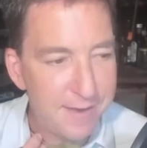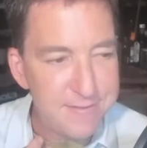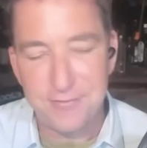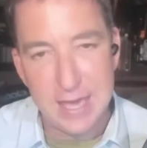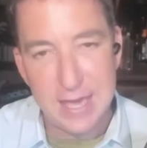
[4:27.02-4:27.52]
and
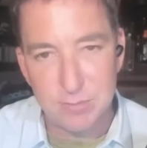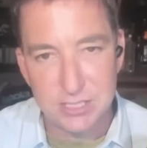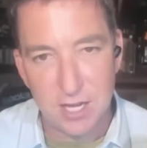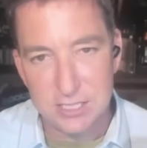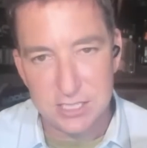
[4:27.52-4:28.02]
that the
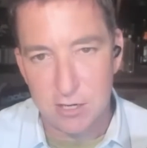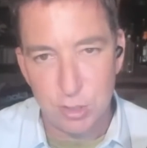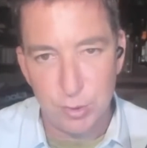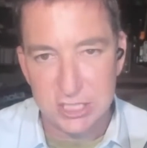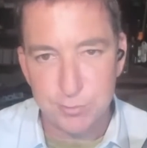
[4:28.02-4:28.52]
Amazon is there
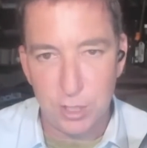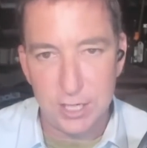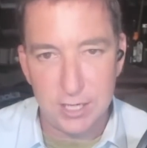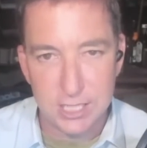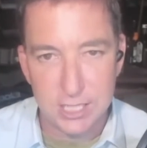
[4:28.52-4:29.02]
to
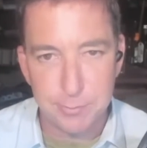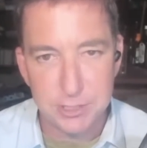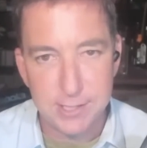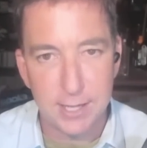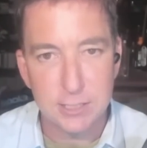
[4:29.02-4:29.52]
exploit and not to
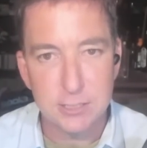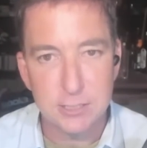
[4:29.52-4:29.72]
protect.